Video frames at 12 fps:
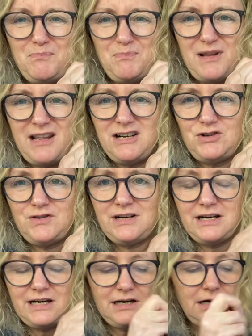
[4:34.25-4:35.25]
but they're
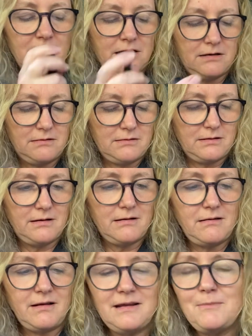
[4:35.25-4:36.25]
tricky.
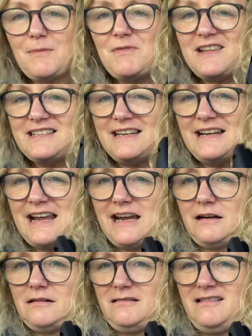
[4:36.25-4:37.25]
I think maybe there's a
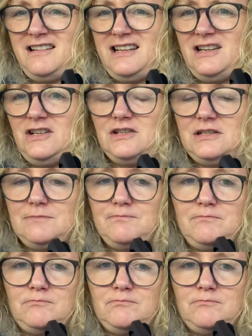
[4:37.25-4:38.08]
knack. I think you just,